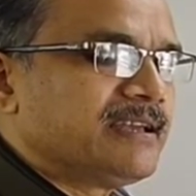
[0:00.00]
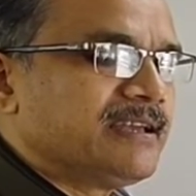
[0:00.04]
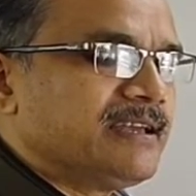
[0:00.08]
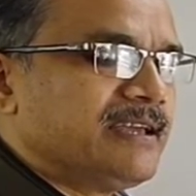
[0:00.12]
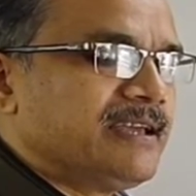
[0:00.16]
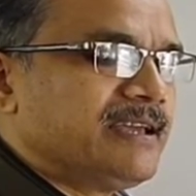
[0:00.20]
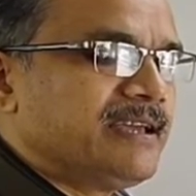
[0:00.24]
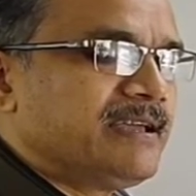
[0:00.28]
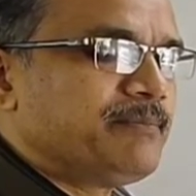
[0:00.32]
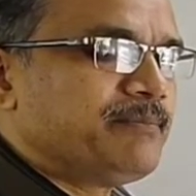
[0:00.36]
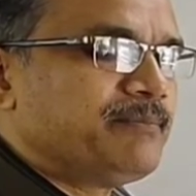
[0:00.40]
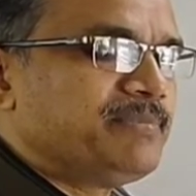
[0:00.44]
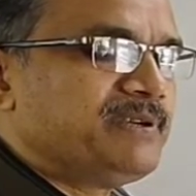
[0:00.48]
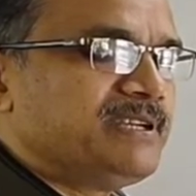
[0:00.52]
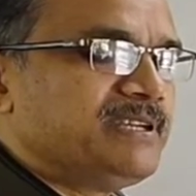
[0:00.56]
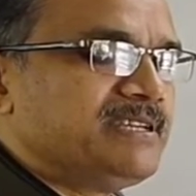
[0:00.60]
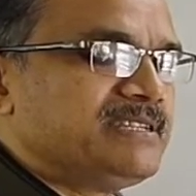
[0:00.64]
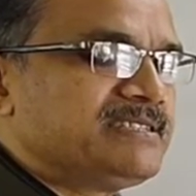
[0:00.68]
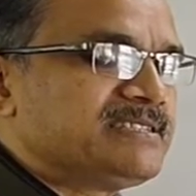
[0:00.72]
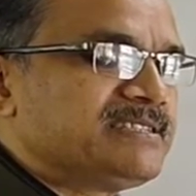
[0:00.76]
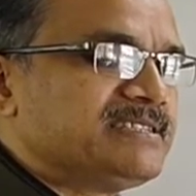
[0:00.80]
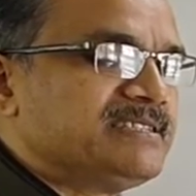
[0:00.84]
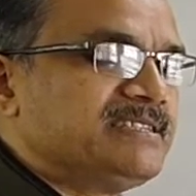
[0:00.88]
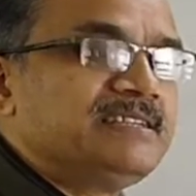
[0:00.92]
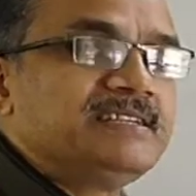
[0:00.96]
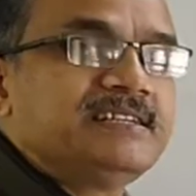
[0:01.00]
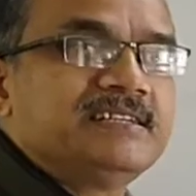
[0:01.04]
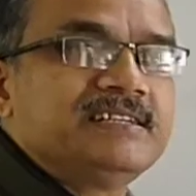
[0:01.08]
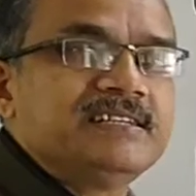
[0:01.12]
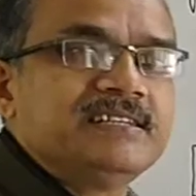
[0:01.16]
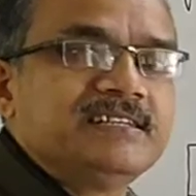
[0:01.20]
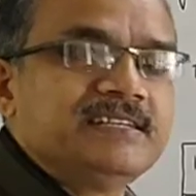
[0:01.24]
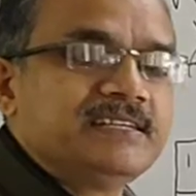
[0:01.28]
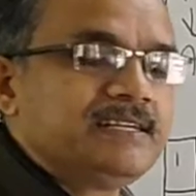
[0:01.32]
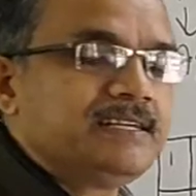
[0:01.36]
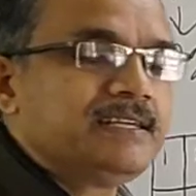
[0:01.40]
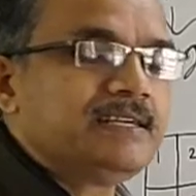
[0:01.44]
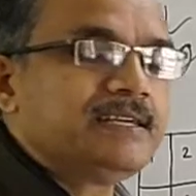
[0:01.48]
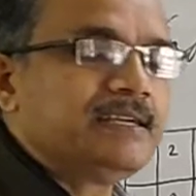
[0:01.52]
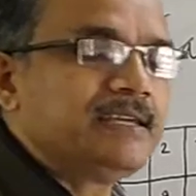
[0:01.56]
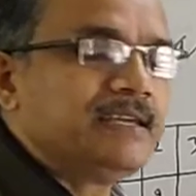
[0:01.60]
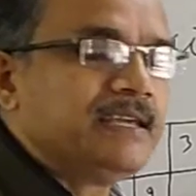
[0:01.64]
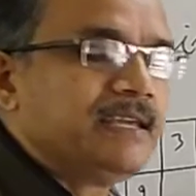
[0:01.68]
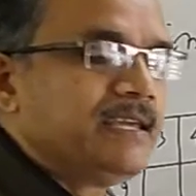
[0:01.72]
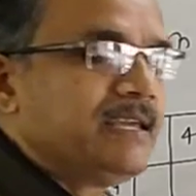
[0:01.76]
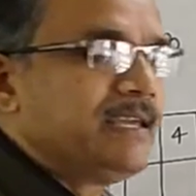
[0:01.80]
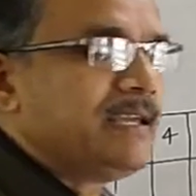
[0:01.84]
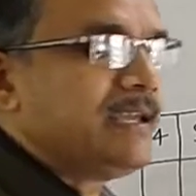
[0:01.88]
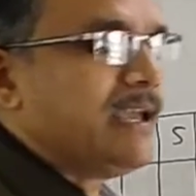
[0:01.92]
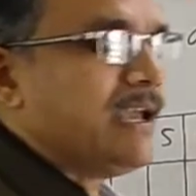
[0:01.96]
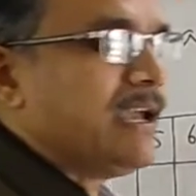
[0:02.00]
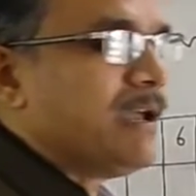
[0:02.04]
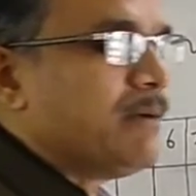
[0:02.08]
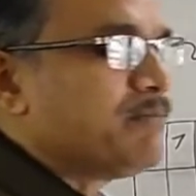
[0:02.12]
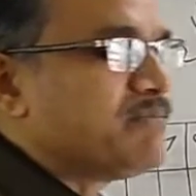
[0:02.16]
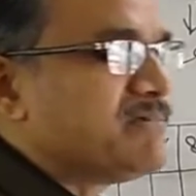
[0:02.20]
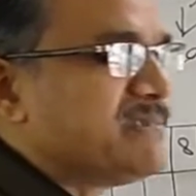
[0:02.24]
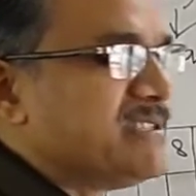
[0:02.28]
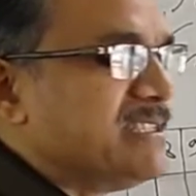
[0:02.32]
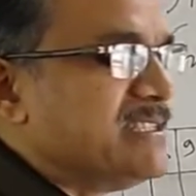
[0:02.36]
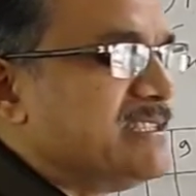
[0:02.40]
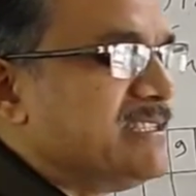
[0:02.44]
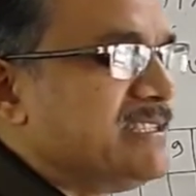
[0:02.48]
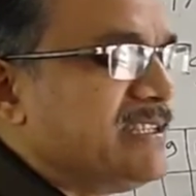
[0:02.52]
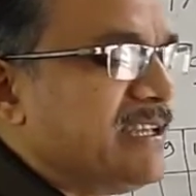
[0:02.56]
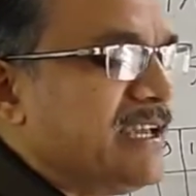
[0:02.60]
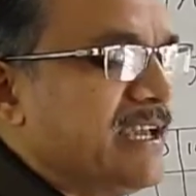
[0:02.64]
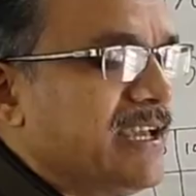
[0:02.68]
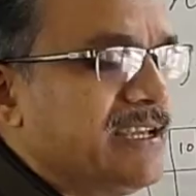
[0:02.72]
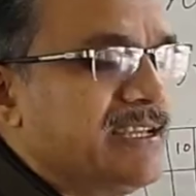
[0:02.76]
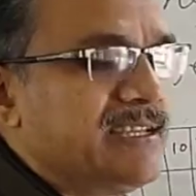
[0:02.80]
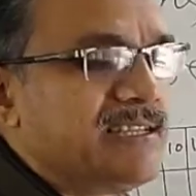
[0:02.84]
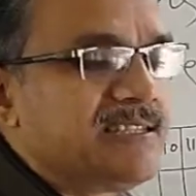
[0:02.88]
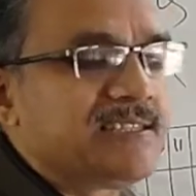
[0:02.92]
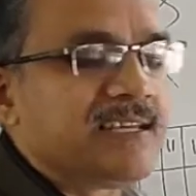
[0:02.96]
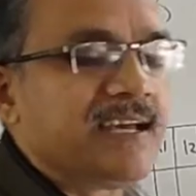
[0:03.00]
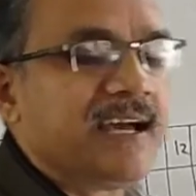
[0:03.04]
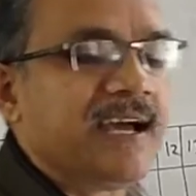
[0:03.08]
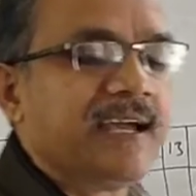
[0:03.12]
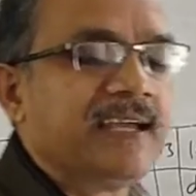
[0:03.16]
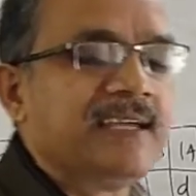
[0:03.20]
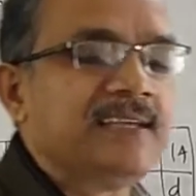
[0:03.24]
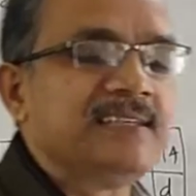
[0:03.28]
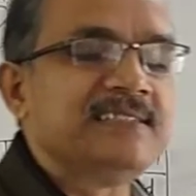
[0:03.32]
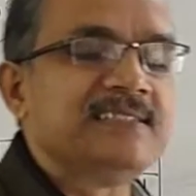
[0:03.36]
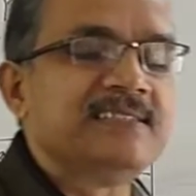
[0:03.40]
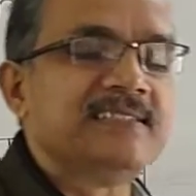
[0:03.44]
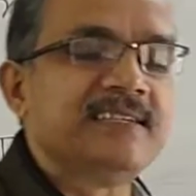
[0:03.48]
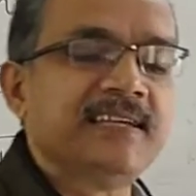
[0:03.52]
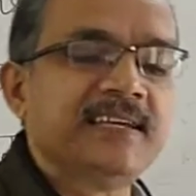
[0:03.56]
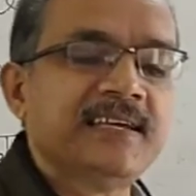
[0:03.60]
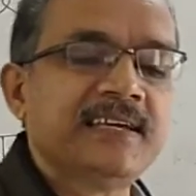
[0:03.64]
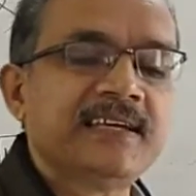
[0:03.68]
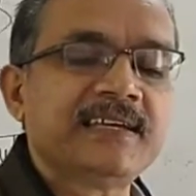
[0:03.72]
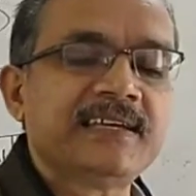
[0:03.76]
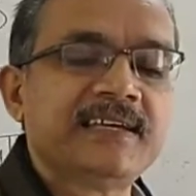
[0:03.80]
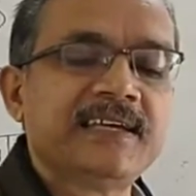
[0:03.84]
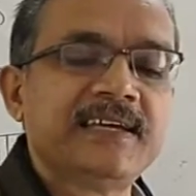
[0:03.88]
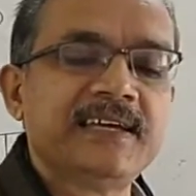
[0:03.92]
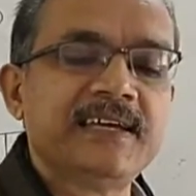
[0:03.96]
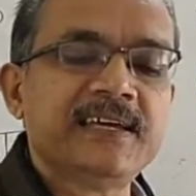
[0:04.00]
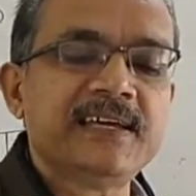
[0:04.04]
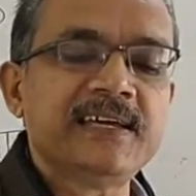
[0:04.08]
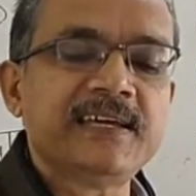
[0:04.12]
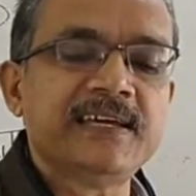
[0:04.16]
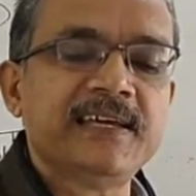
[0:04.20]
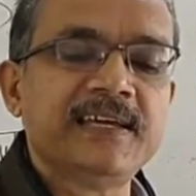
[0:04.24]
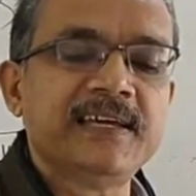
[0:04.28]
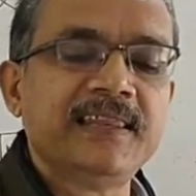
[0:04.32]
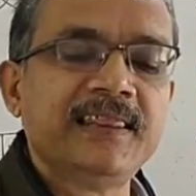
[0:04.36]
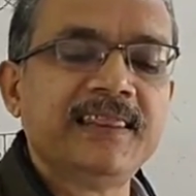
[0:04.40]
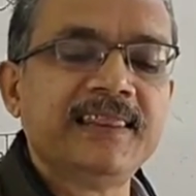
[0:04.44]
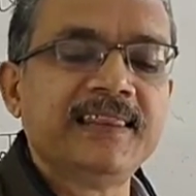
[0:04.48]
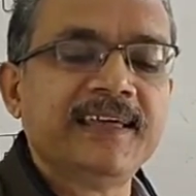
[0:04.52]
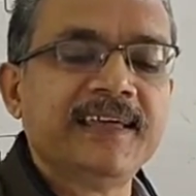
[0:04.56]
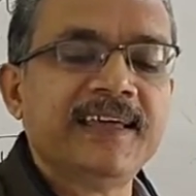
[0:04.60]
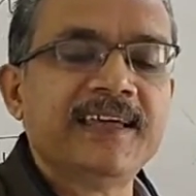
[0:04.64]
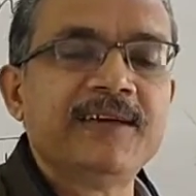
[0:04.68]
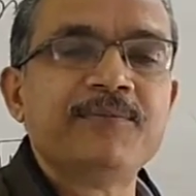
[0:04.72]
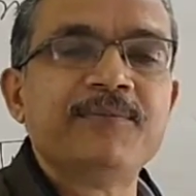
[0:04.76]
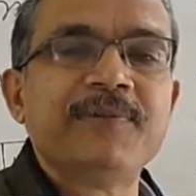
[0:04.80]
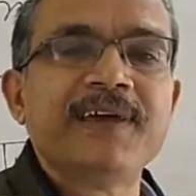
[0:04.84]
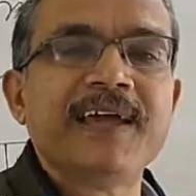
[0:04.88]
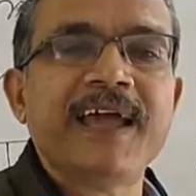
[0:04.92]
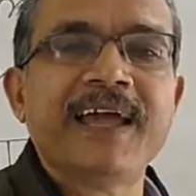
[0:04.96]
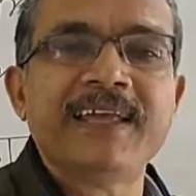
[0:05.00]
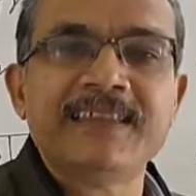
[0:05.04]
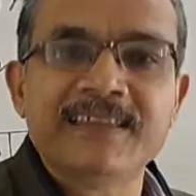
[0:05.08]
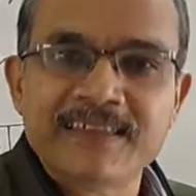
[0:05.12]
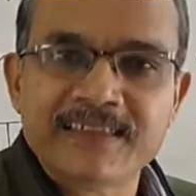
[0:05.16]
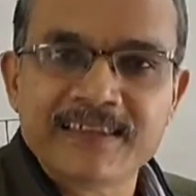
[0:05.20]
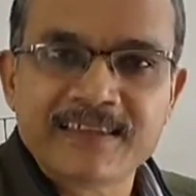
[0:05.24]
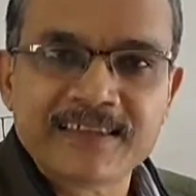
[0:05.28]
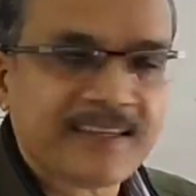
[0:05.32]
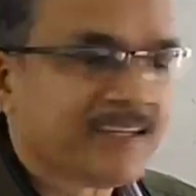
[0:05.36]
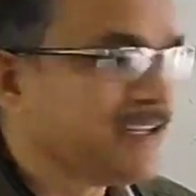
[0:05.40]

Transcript: A, B, C, D, E, F, Z, H, I, J, K, L, M, N.